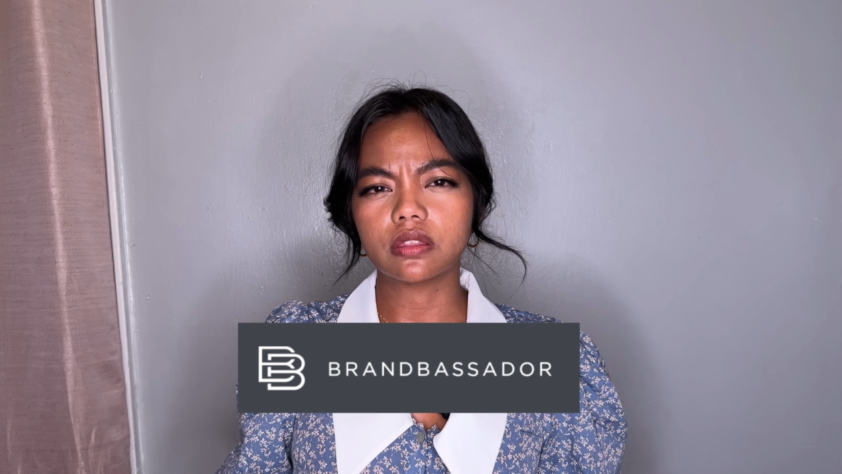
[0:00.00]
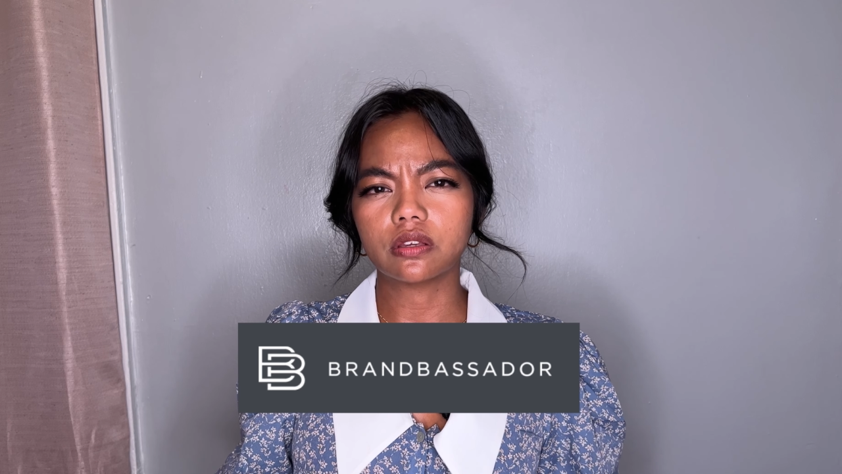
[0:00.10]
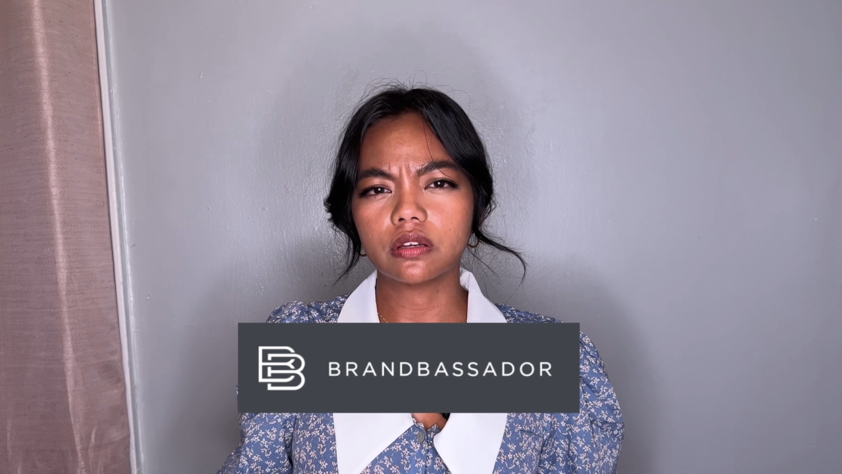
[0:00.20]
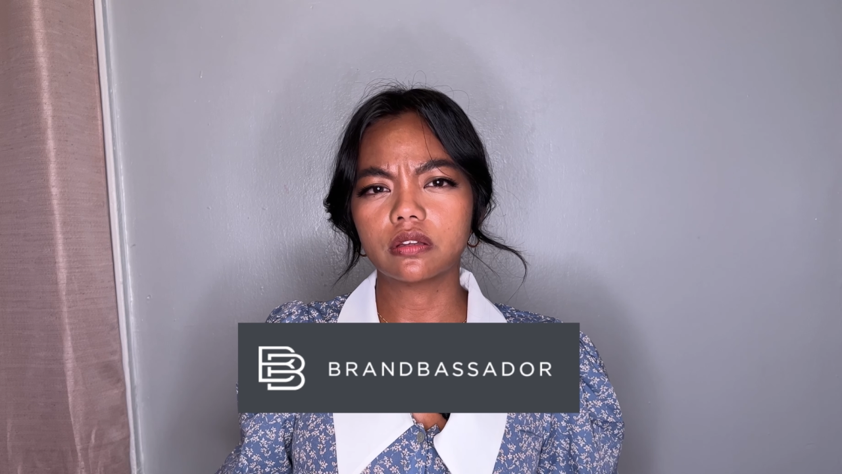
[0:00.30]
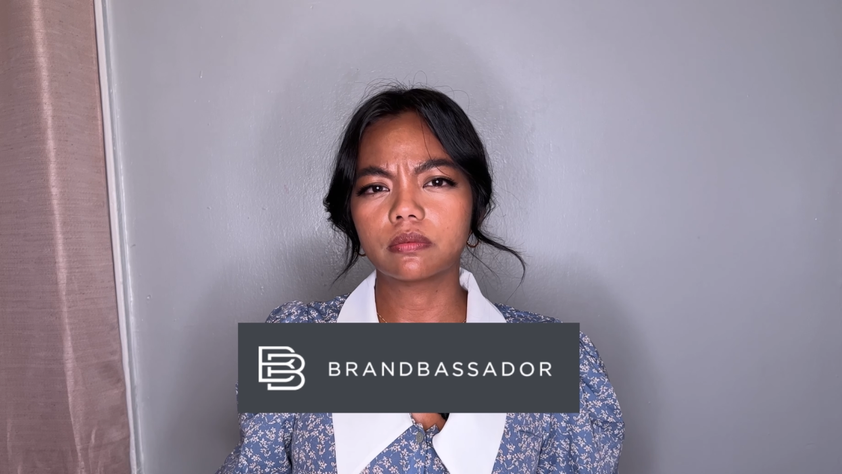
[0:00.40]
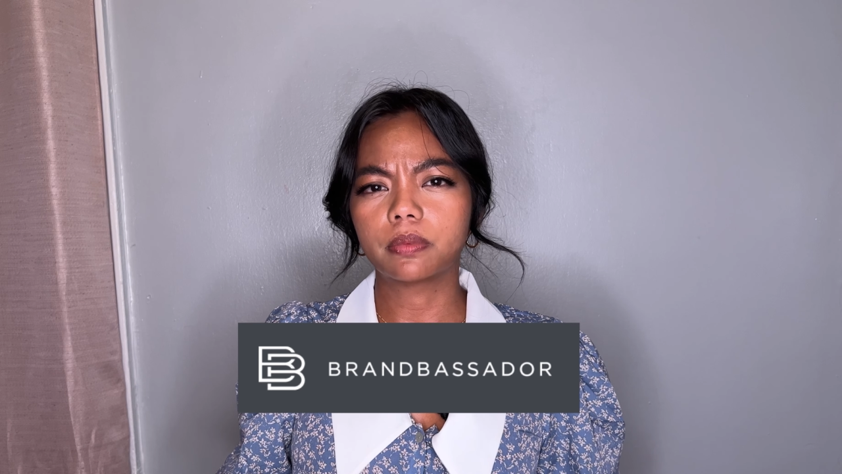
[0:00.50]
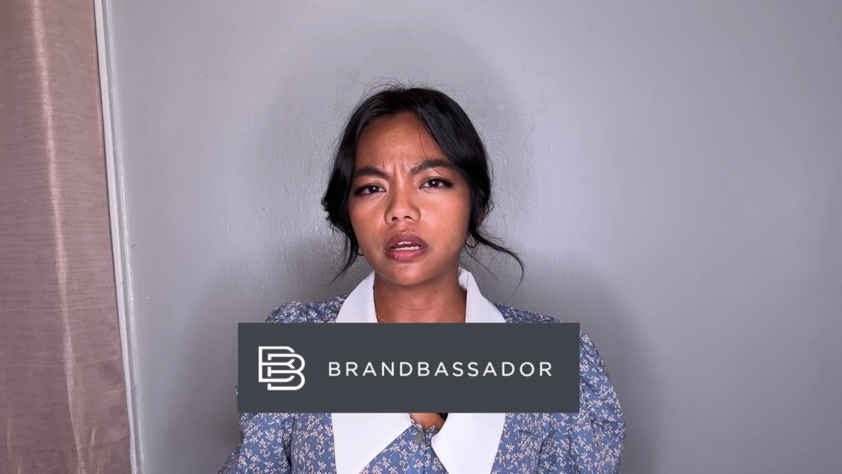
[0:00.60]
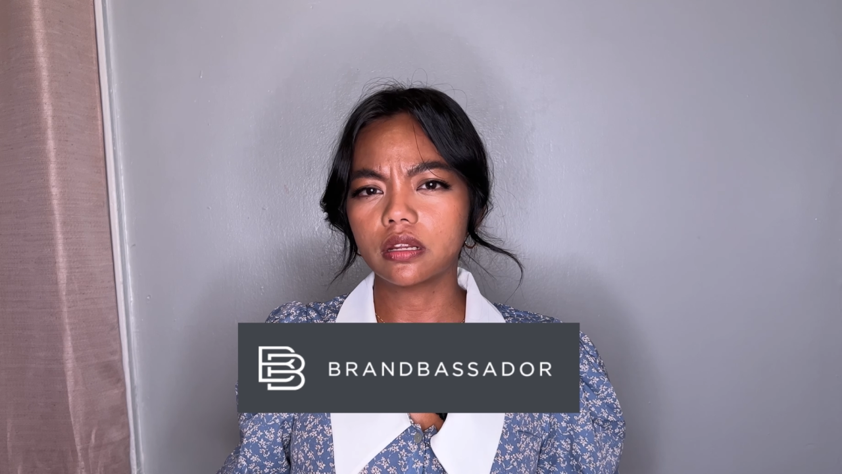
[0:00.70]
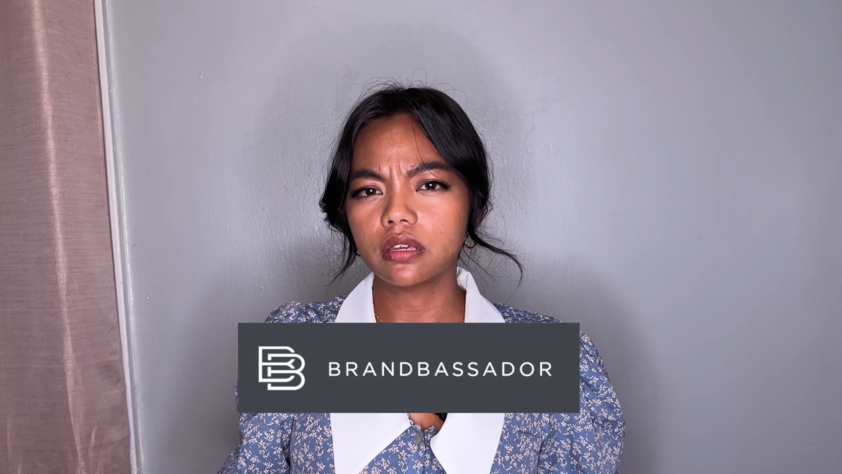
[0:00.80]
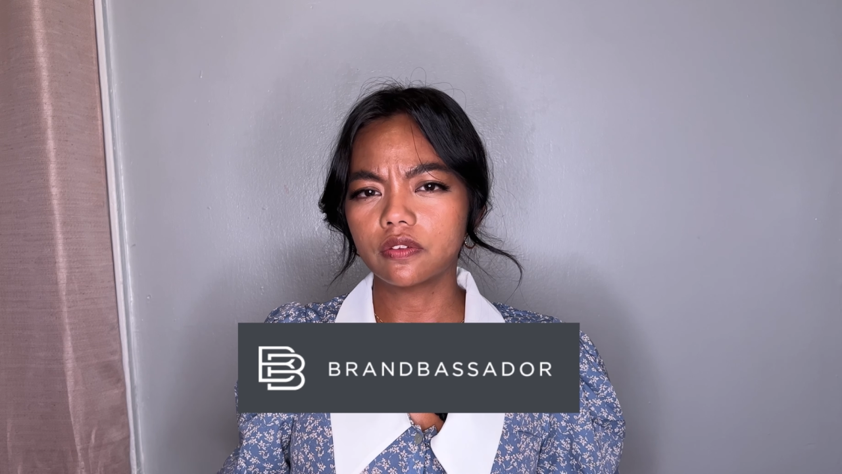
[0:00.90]

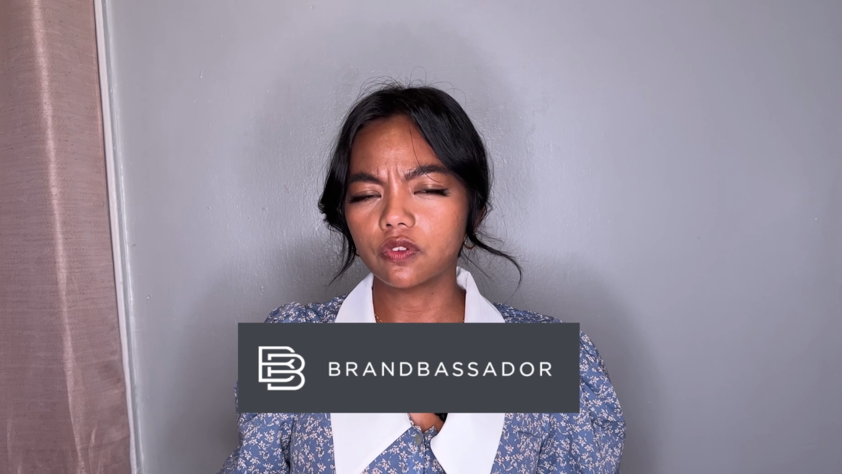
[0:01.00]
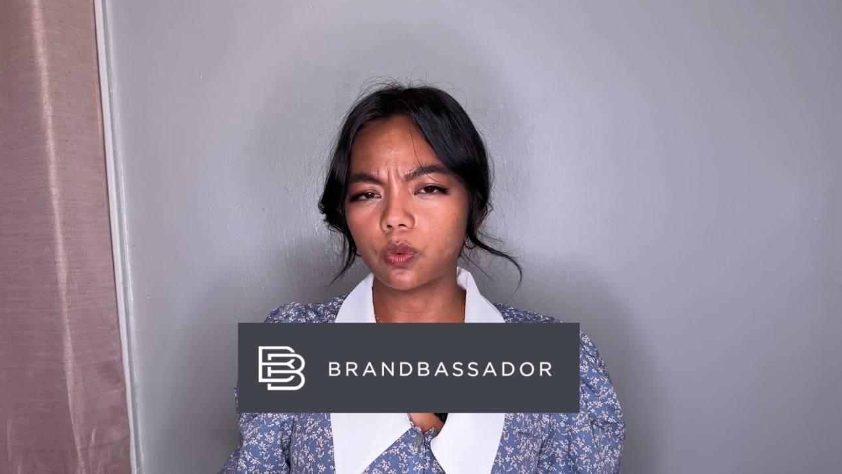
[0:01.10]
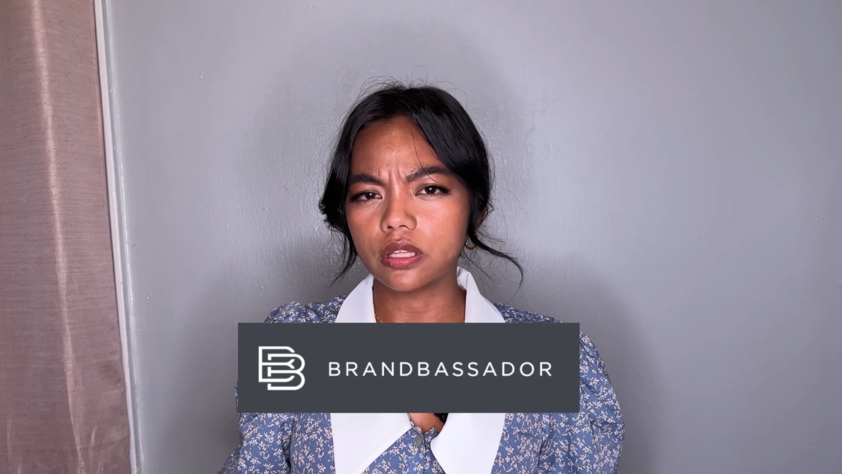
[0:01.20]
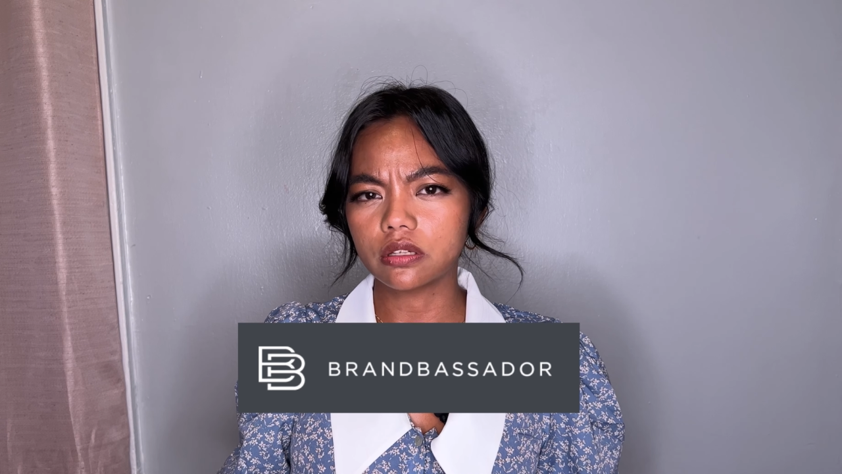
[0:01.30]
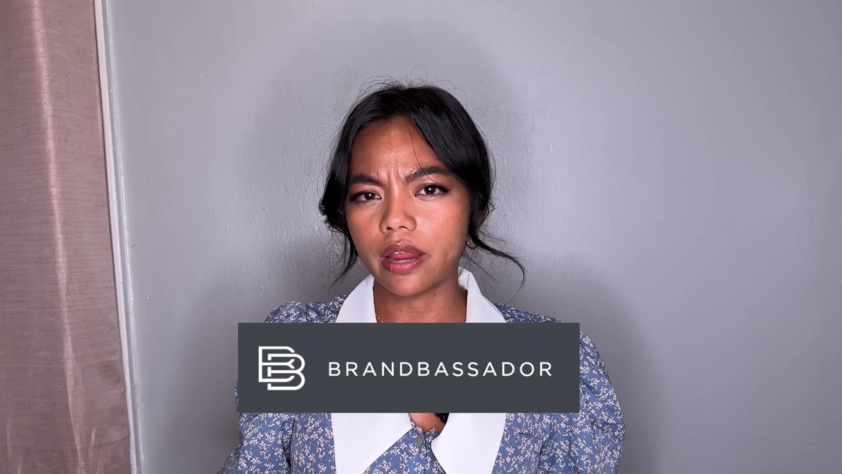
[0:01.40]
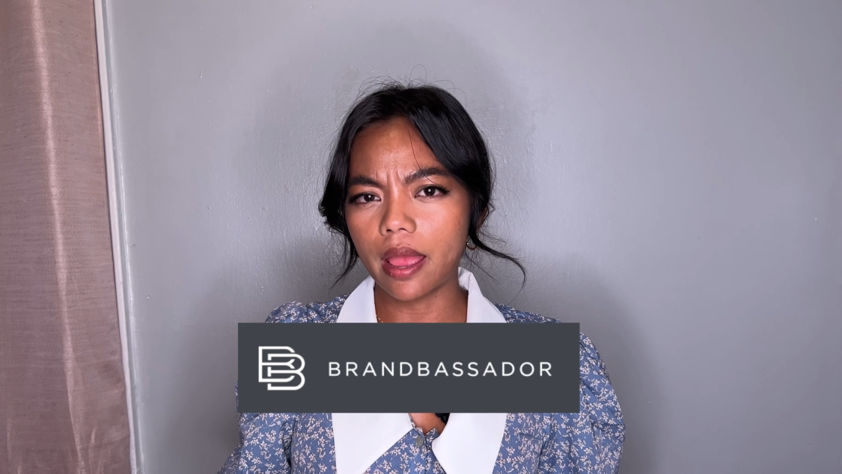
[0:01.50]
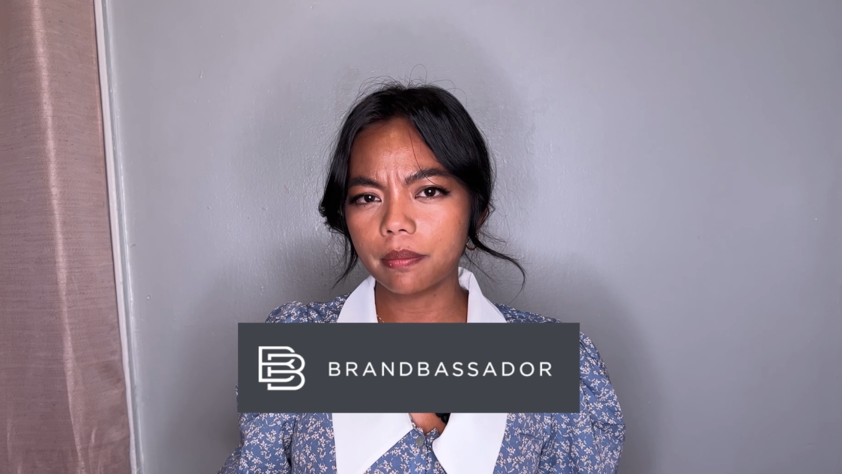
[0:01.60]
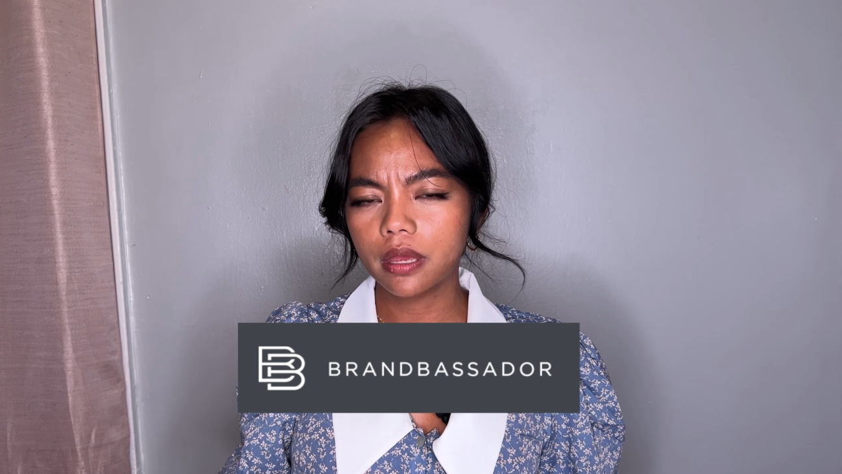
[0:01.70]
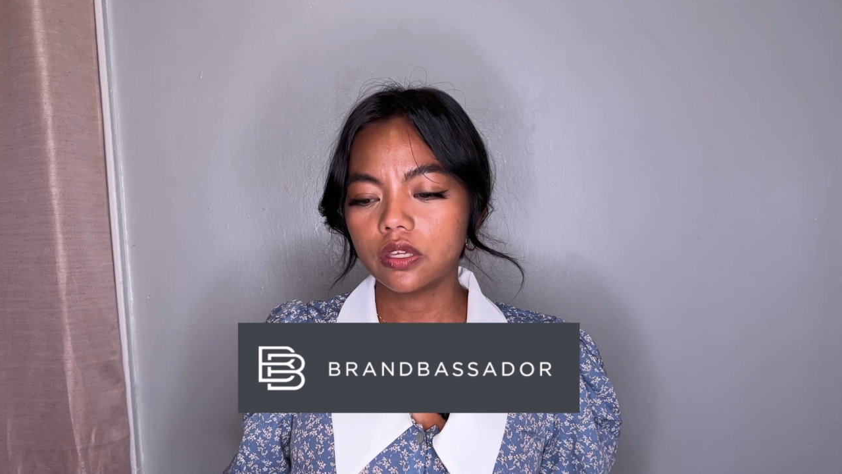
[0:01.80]
third-party influencer app.